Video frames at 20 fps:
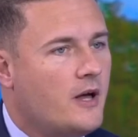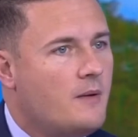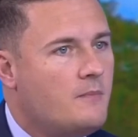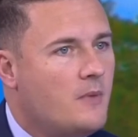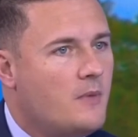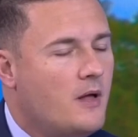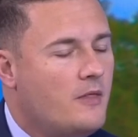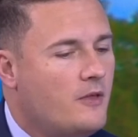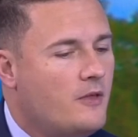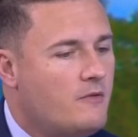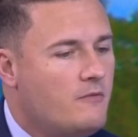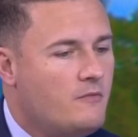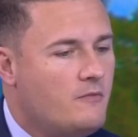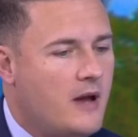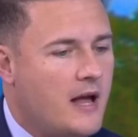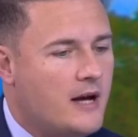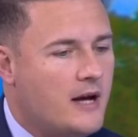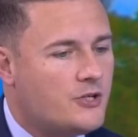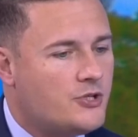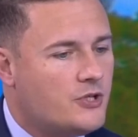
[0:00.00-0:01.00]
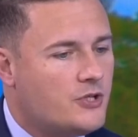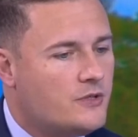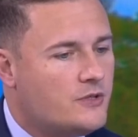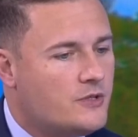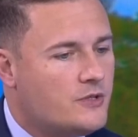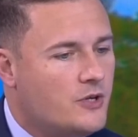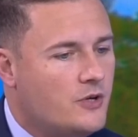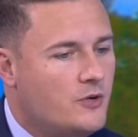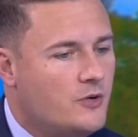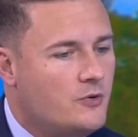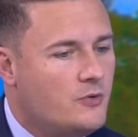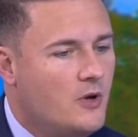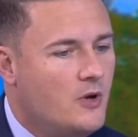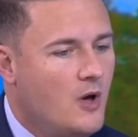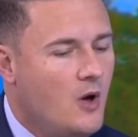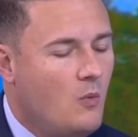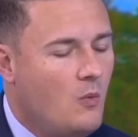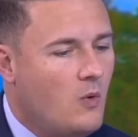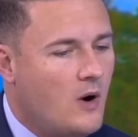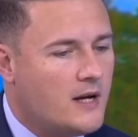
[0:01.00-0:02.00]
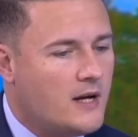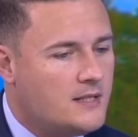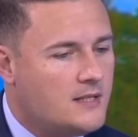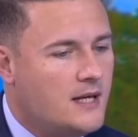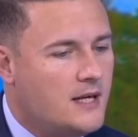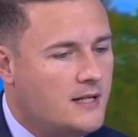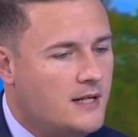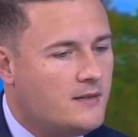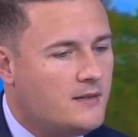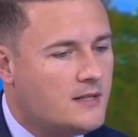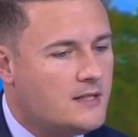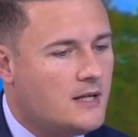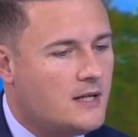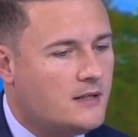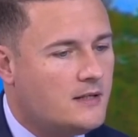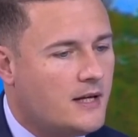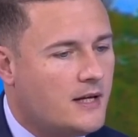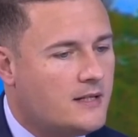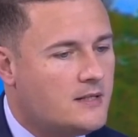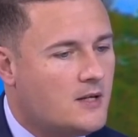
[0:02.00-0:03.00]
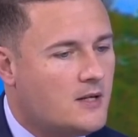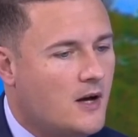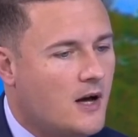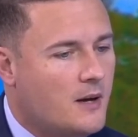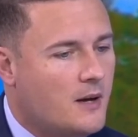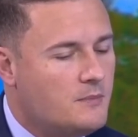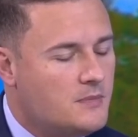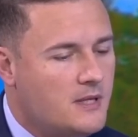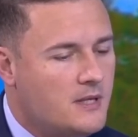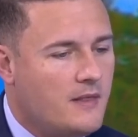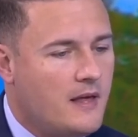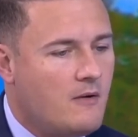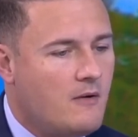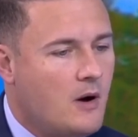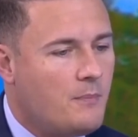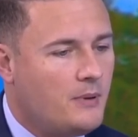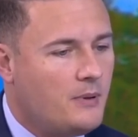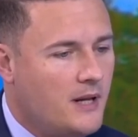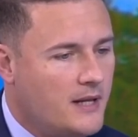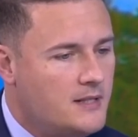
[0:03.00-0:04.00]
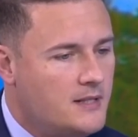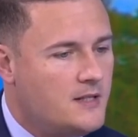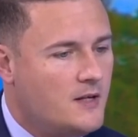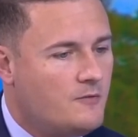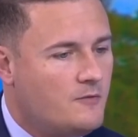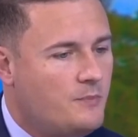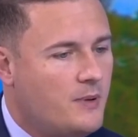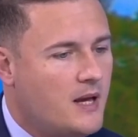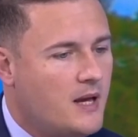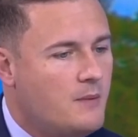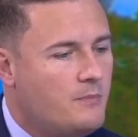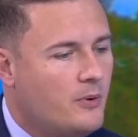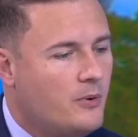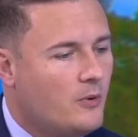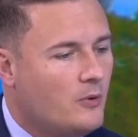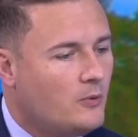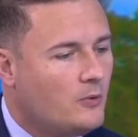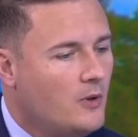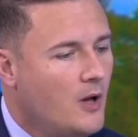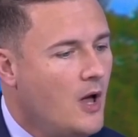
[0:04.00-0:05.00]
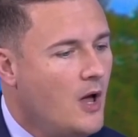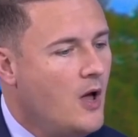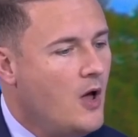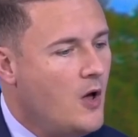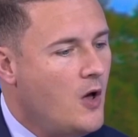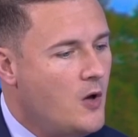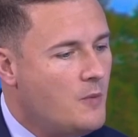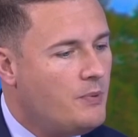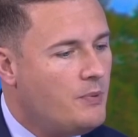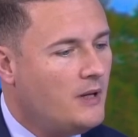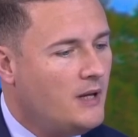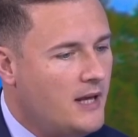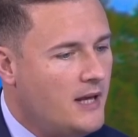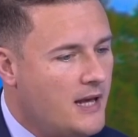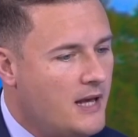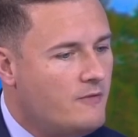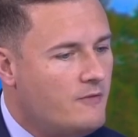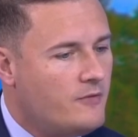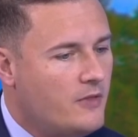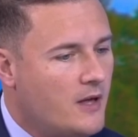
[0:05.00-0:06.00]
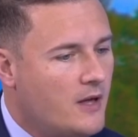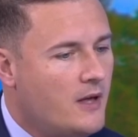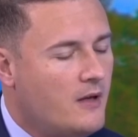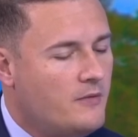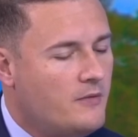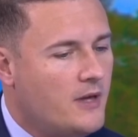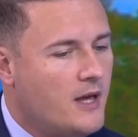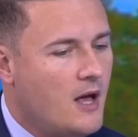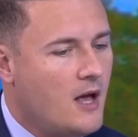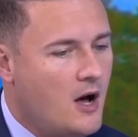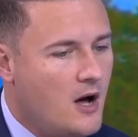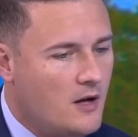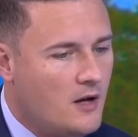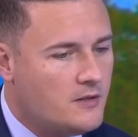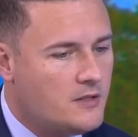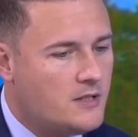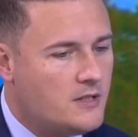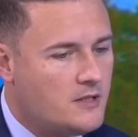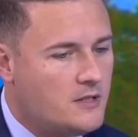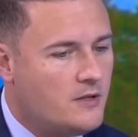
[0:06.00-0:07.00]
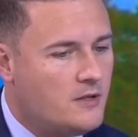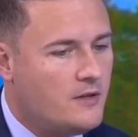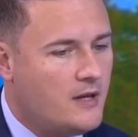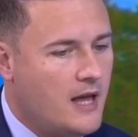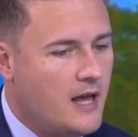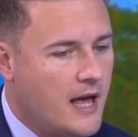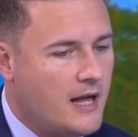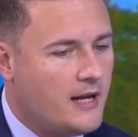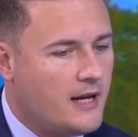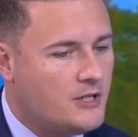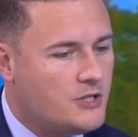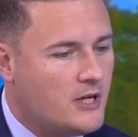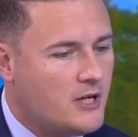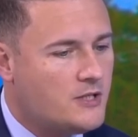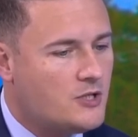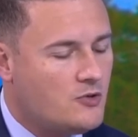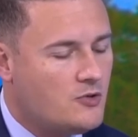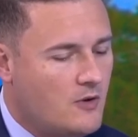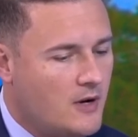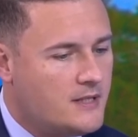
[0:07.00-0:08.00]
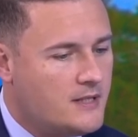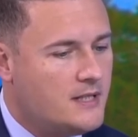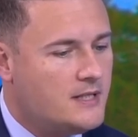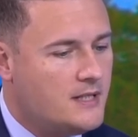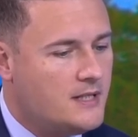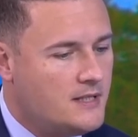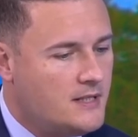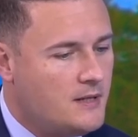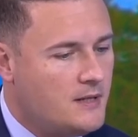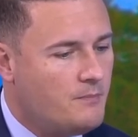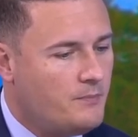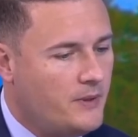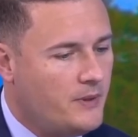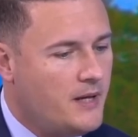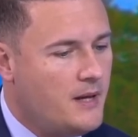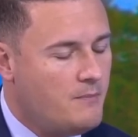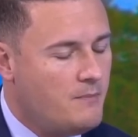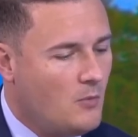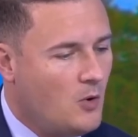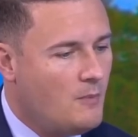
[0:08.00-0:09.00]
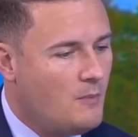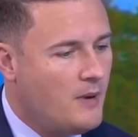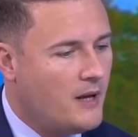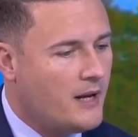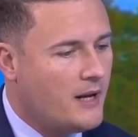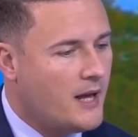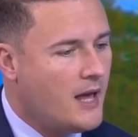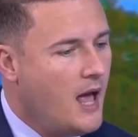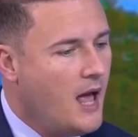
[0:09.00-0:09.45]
at the reaction to what I said in the Sunday Times, that there are plenty of people who believe that the answer to the NHS crisis is simply more money.